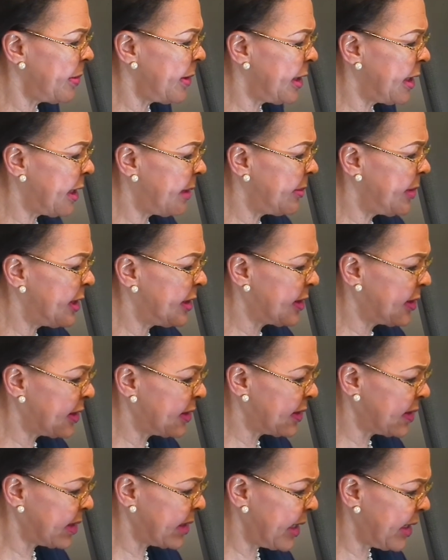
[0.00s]
p.m.
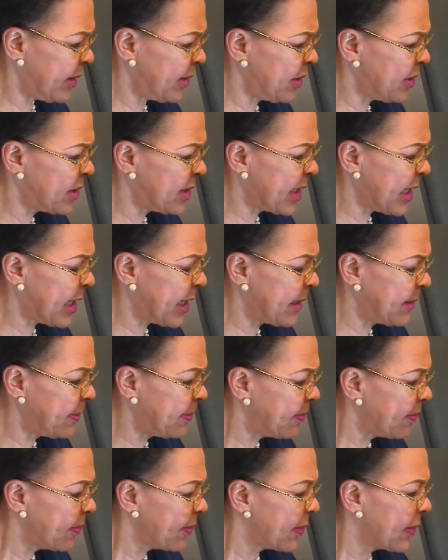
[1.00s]
Eastern Standard
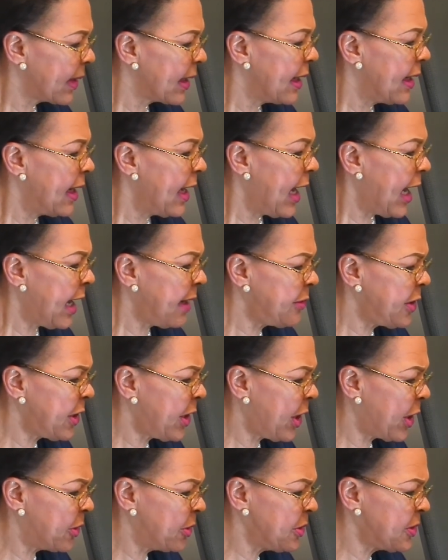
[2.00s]
Time. I'm
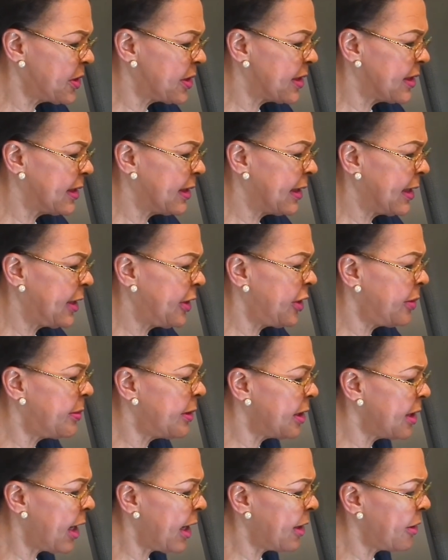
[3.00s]
your host, Linda
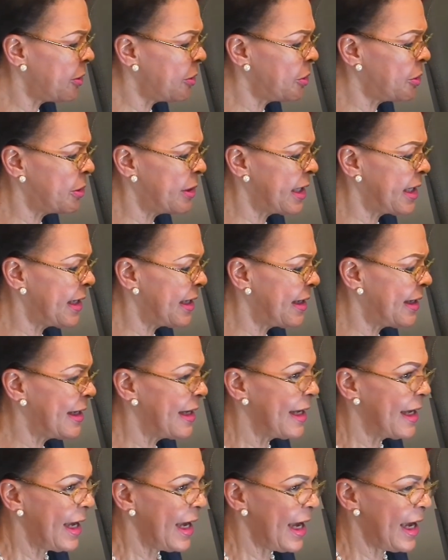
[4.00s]
Mercado Greene,
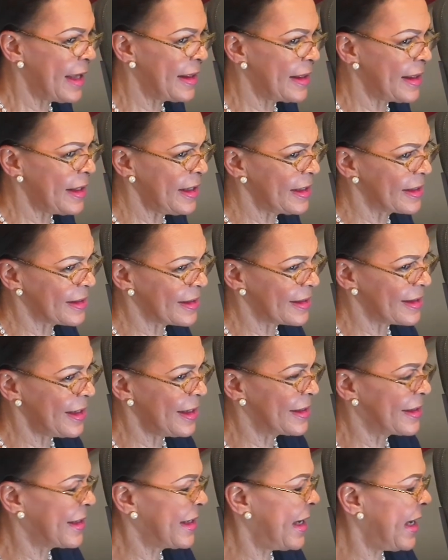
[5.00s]
and this
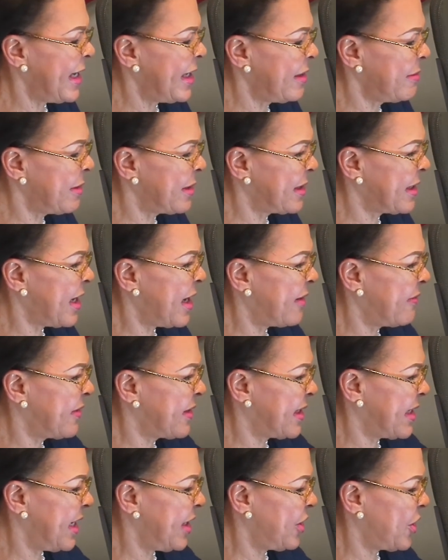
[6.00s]
is Cannabis
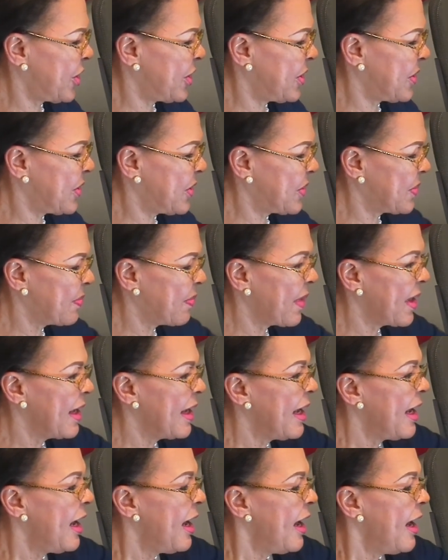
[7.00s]
Conversations.
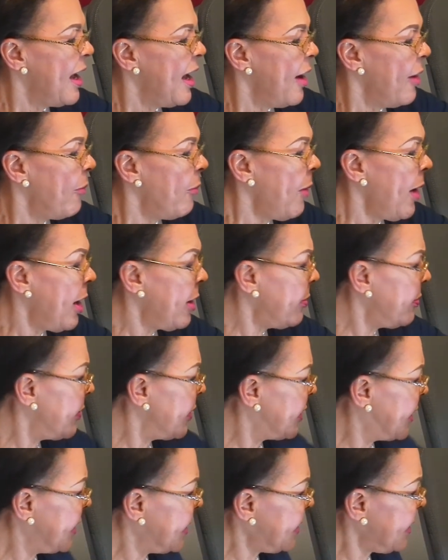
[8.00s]
Well,
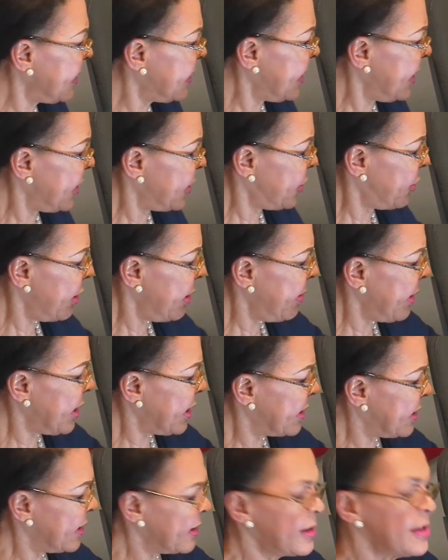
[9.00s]
this is history
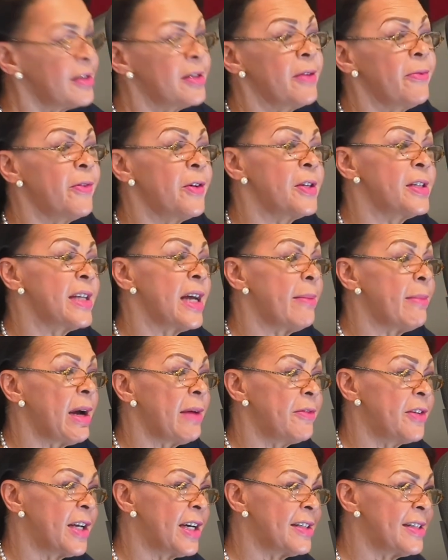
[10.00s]
because this is the first time
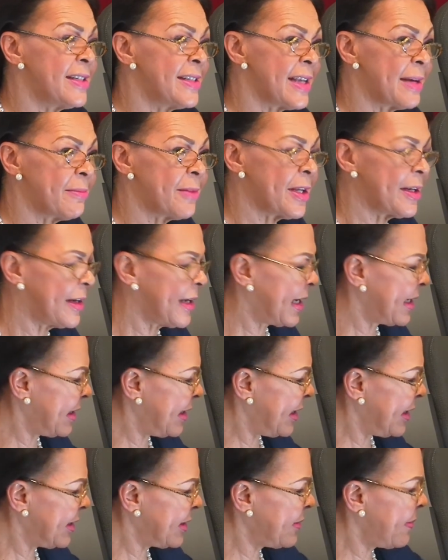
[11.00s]
I've done something
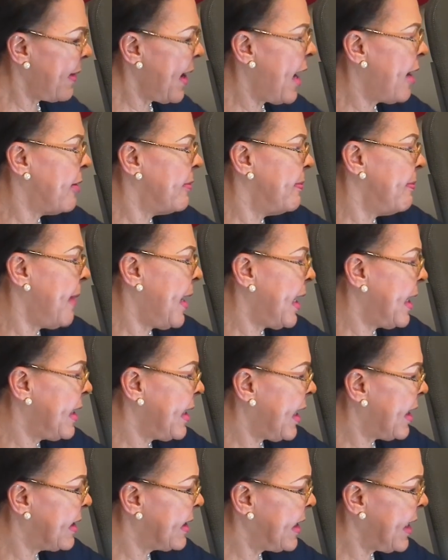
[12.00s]
like this. Uh,
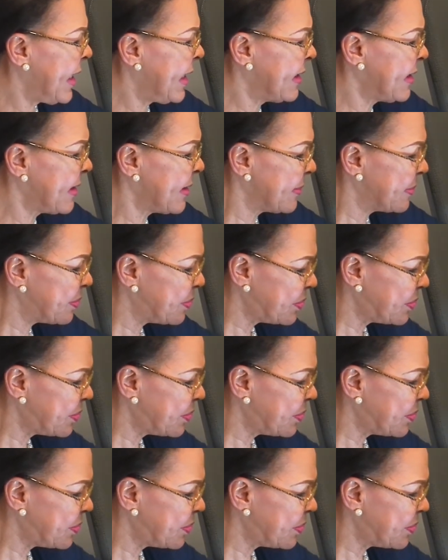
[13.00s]
my uh, guest